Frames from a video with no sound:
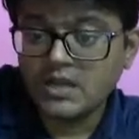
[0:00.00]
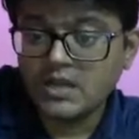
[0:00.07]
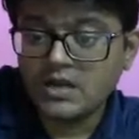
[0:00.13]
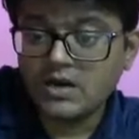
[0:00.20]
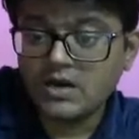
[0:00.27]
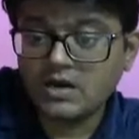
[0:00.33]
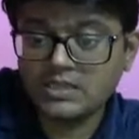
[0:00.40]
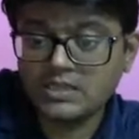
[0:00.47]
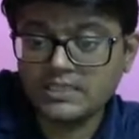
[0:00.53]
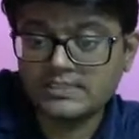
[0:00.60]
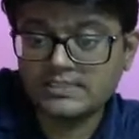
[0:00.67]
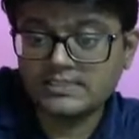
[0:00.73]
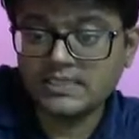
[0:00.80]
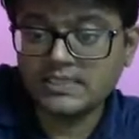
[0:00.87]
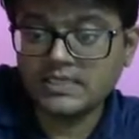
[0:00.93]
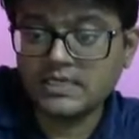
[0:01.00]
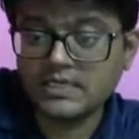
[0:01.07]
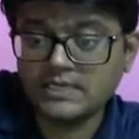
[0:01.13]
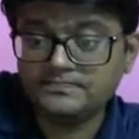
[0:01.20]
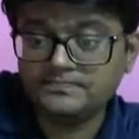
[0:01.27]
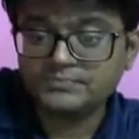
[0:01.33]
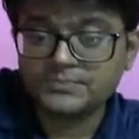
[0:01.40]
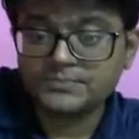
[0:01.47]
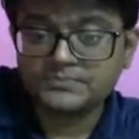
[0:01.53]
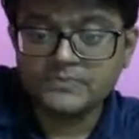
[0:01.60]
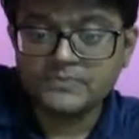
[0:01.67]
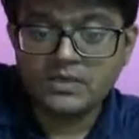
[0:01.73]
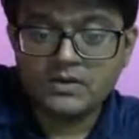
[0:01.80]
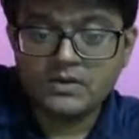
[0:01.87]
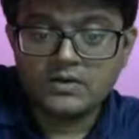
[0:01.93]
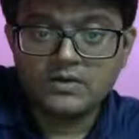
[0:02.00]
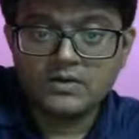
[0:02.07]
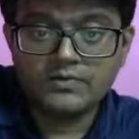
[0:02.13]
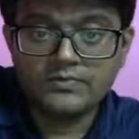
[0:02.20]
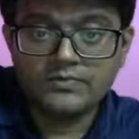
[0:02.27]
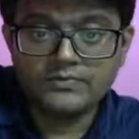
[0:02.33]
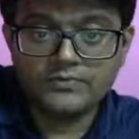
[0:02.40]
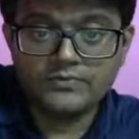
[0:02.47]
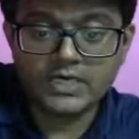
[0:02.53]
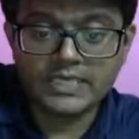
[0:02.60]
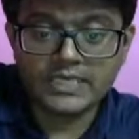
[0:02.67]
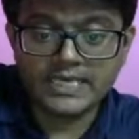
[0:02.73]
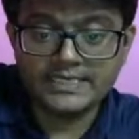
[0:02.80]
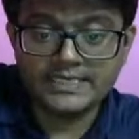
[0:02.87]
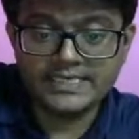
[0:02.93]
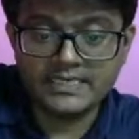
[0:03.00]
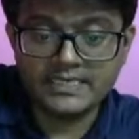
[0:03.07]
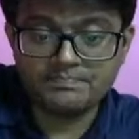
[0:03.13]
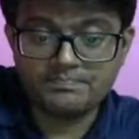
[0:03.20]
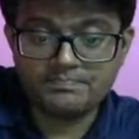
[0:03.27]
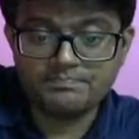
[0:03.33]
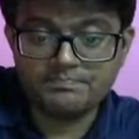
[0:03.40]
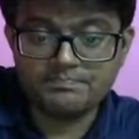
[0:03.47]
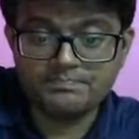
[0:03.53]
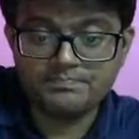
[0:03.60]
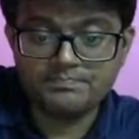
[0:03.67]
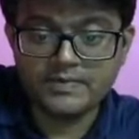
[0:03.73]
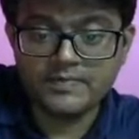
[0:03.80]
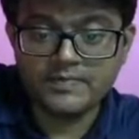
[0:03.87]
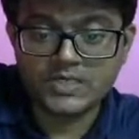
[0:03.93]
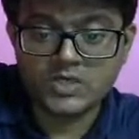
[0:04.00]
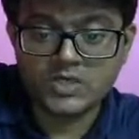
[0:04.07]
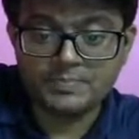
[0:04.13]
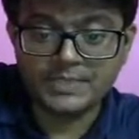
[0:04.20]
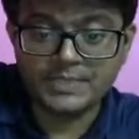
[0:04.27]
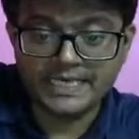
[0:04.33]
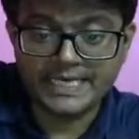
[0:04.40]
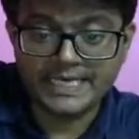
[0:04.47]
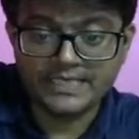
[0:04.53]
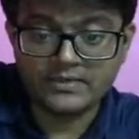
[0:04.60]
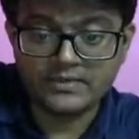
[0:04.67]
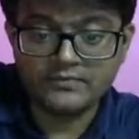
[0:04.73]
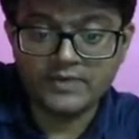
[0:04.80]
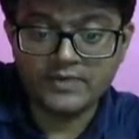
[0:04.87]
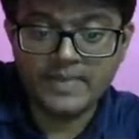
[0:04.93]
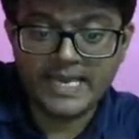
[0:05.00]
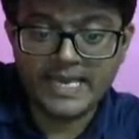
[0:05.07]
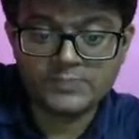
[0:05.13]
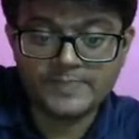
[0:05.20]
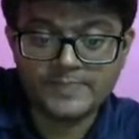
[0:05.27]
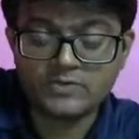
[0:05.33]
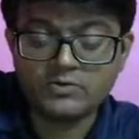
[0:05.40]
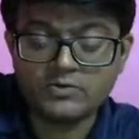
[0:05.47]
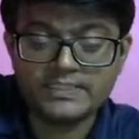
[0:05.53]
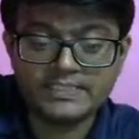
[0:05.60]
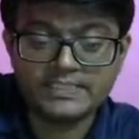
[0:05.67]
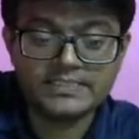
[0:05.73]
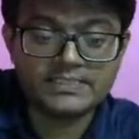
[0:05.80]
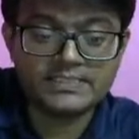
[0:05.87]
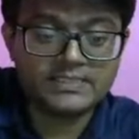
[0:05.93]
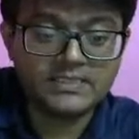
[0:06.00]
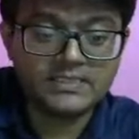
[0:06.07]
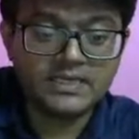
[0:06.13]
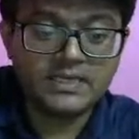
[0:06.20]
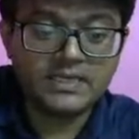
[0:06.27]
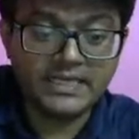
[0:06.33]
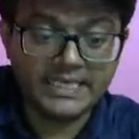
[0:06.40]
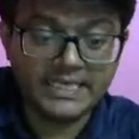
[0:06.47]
on this work, energy and power topic, right, we may expect questions like